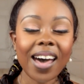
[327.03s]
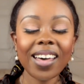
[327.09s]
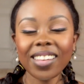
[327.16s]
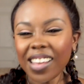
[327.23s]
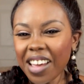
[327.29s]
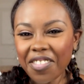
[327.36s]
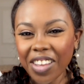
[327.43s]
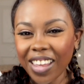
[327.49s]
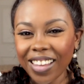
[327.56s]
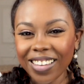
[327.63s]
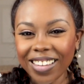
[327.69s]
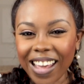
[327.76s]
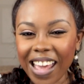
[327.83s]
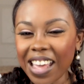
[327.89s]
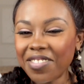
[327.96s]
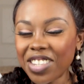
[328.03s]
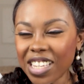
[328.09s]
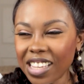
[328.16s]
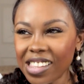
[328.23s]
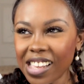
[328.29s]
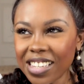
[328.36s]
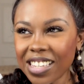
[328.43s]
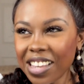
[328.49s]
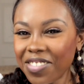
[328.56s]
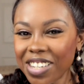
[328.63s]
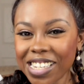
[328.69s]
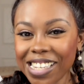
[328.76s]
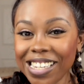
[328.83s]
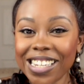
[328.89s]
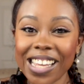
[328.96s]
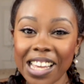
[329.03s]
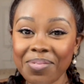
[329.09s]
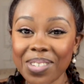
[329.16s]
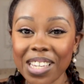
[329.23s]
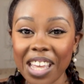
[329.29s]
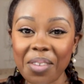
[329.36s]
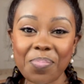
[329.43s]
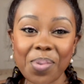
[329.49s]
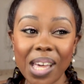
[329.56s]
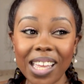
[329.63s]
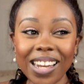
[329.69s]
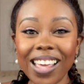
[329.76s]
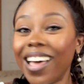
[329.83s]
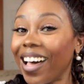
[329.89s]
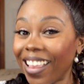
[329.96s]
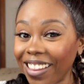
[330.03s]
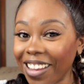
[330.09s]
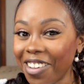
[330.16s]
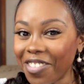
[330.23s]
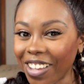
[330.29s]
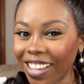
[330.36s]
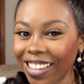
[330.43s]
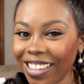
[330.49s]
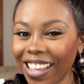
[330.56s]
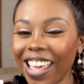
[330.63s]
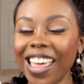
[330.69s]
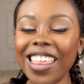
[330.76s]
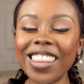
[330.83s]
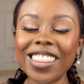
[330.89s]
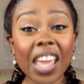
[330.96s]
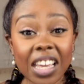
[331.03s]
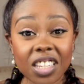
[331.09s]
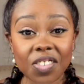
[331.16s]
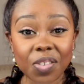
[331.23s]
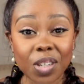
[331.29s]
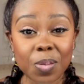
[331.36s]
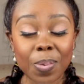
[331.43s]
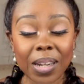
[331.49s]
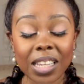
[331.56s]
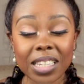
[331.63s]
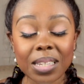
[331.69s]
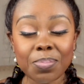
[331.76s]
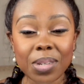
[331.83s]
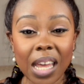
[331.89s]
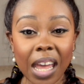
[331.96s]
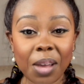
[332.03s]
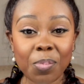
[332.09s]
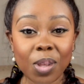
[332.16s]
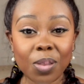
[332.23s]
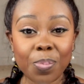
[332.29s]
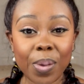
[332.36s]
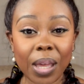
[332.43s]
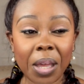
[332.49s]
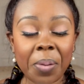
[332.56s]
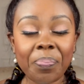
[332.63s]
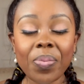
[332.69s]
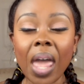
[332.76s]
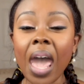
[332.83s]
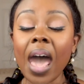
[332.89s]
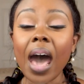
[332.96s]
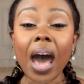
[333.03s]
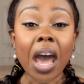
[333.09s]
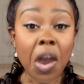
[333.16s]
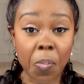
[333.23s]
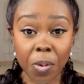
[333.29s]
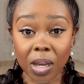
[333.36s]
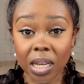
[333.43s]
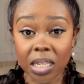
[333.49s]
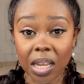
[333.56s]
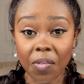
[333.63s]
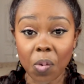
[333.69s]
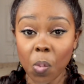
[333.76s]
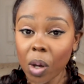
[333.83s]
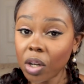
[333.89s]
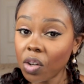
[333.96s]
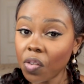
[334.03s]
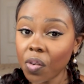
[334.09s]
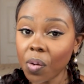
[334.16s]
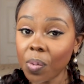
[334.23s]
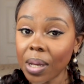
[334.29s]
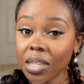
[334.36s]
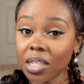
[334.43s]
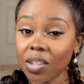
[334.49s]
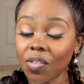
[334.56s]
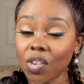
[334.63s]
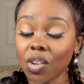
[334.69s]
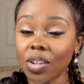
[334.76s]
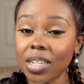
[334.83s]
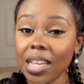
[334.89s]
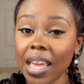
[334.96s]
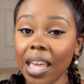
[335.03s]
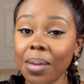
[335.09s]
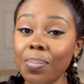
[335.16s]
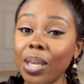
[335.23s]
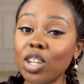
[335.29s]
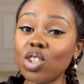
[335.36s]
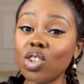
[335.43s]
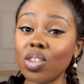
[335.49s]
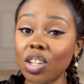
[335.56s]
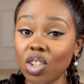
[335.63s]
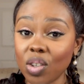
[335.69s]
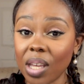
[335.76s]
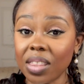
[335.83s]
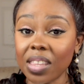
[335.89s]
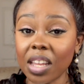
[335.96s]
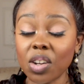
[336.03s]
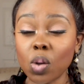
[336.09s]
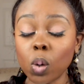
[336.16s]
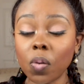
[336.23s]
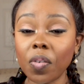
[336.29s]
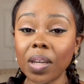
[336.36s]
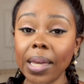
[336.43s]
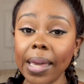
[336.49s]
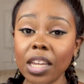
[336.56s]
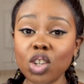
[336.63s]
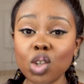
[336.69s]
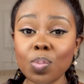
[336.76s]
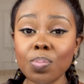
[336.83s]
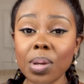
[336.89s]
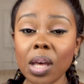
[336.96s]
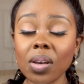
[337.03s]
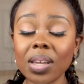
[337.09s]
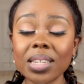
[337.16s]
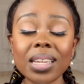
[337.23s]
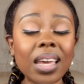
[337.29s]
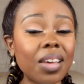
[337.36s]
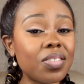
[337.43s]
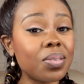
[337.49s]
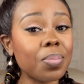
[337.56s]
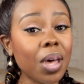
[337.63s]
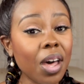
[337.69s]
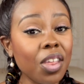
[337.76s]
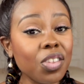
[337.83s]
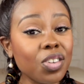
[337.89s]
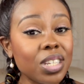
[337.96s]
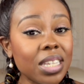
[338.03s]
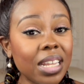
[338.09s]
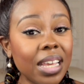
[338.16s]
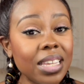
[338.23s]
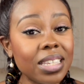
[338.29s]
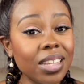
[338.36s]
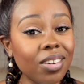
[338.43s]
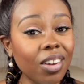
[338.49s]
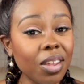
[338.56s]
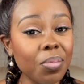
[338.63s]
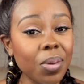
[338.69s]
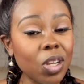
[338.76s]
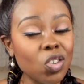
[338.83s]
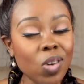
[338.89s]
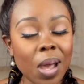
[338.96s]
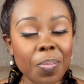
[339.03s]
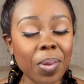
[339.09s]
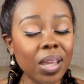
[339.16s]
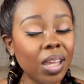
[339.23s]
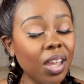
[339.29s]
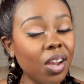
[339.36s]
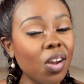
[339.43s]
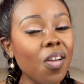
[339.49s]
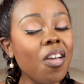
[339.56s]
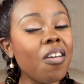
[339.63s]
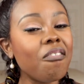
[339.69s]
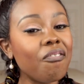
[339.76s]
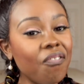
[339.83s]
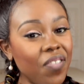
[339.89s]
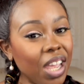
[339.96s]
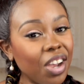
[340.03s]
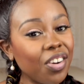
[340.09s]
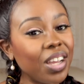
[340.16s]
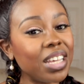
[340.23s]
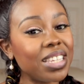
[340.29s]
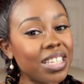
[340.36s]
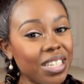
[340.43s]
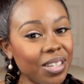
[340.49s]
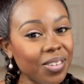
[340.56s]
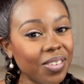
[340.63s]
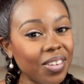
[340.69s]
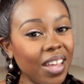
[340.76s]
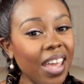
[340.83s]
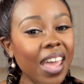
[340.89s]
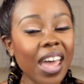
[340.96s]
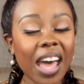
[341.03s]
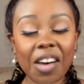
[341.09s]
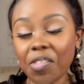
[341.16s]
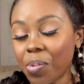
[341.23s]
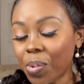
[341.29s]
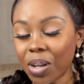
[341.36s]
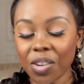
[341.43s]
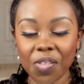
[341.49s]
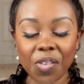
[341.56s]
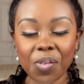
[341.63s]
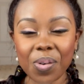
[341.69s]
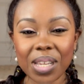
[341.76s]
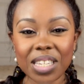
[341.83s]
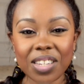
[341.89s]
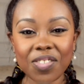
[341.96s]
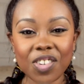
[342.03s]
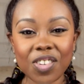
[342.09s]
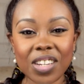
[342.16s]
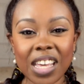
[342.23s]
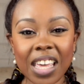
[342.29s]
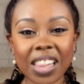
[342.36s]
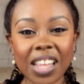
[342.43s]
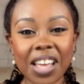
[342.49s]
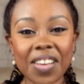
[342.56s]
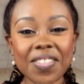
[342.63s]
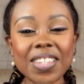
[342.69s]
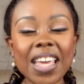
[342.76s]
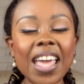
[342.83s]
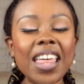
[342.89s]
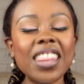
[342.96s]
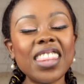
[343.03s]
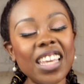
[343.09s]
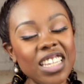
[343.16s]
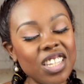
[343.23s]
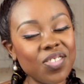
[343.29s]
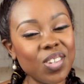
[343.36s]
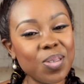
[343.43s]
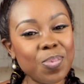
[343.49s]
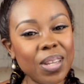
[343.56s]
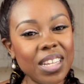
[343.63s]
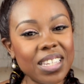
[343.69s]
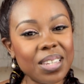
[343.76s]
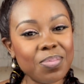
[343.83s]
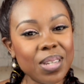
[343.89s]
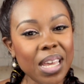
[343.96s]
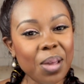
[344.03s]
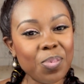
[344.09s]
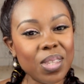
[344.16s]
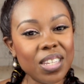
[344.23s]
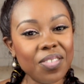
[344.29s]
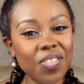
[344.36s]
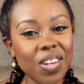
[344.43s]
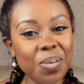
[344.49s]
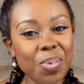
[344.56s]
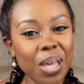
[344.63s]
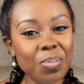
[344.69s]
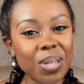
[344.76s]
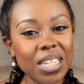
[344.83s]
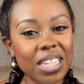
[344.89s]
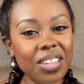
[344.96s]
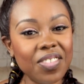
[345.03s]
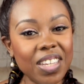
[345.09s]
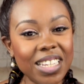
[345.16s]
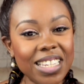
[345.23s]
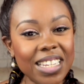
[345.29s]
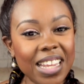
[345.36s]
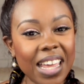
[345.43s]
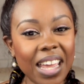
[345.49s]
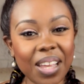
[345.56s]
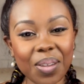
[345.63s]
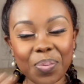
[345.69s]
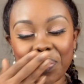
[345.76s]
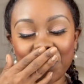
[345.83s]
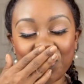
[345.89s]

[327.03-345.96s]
I love it. I've said that 17 times now, but I love it. Thanks for spending some time with me. I hope you guys have a wonderful rest of your day. Make sure that you hit that notification bell because I have some other slays that are going to be dropping here very soon. Have a wonderful rest of your day, loves. Thanks for spending some time with Tiffany Baby TV today.